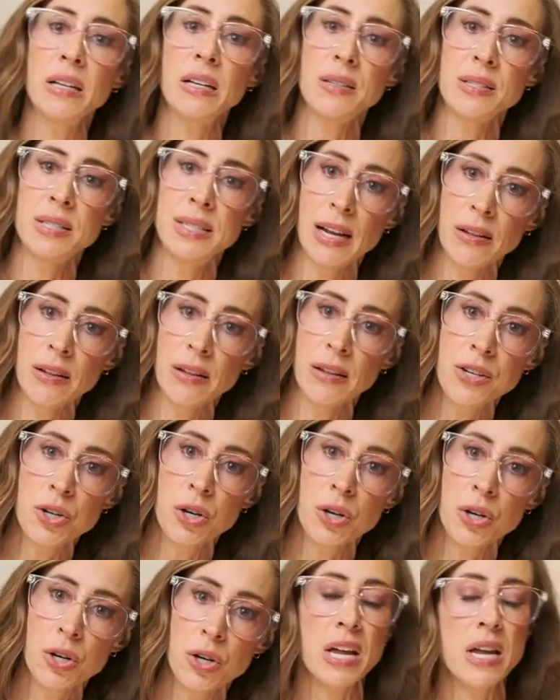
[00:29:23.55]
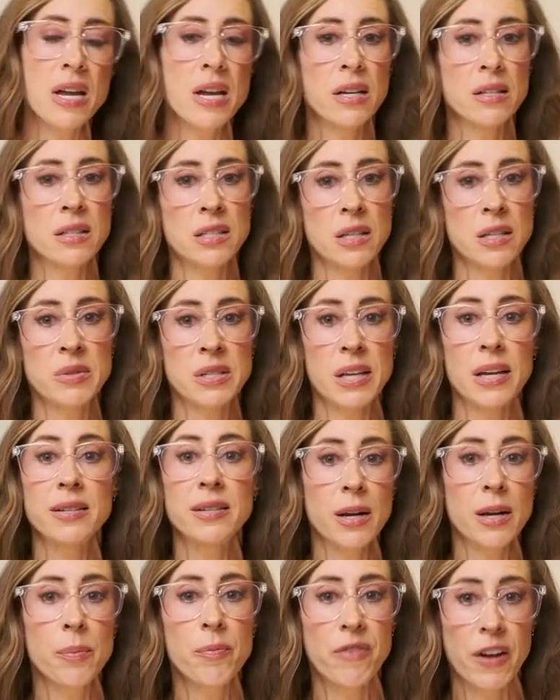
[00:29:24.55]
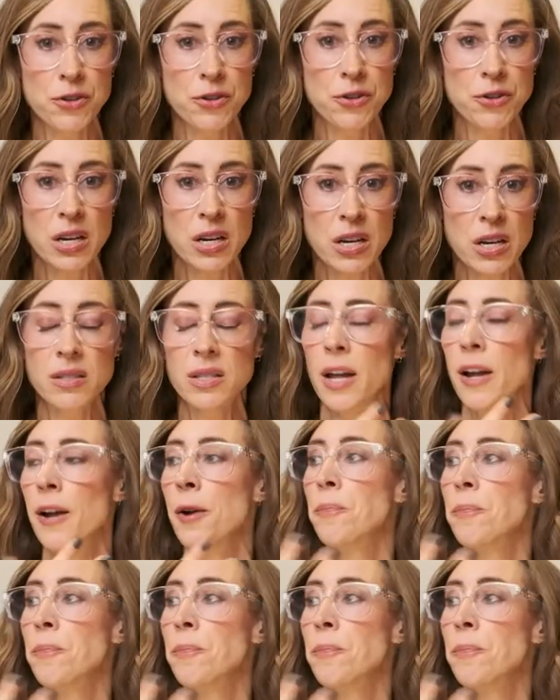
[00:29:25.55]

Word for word: it's deli turkey and some sliced up veggies,